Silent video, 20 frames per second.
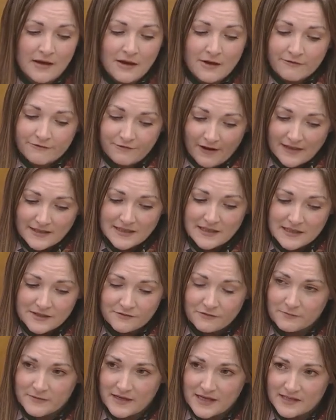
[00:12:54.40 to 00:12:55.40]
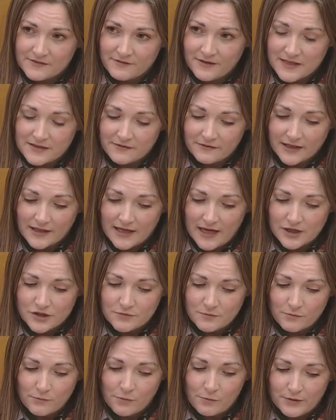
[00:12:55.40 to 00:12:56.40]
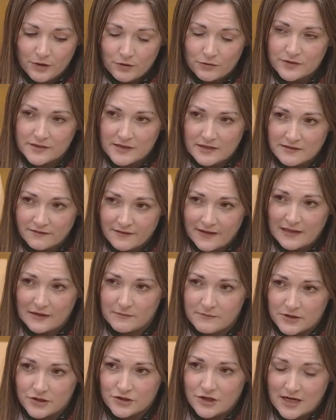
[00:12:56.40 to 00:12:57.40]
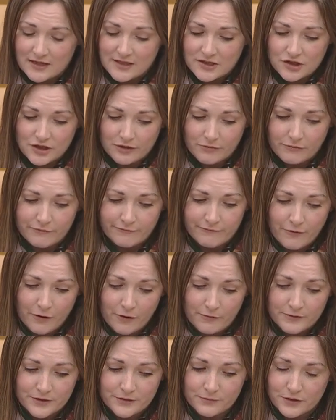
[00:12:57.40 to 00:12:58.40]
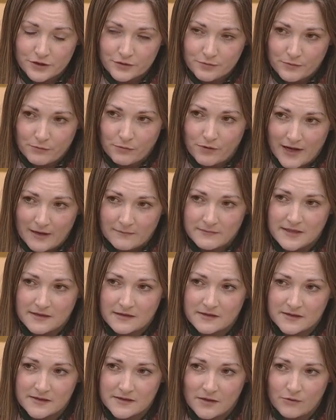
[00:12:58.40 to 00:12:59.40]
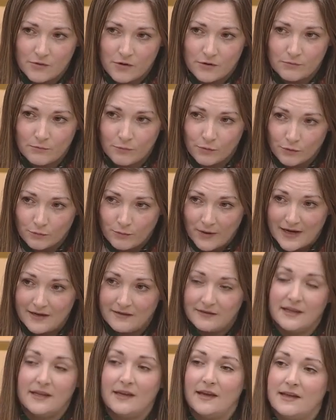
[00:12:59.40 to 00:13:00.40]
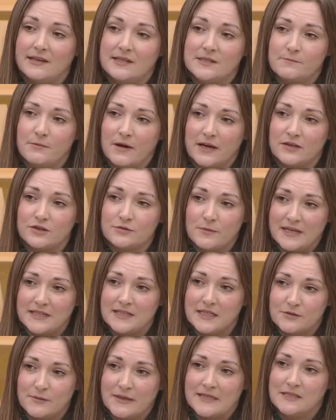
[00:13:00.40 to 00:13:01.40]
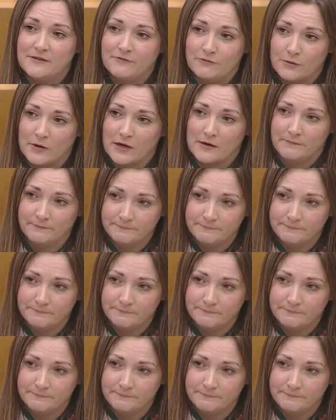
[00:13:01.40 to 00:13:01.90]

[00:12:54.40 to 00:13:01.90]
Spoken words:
Findings from this phase of engagement will be used to develop the strategy going forward, which we will aim to consult on more widely in spring 2024.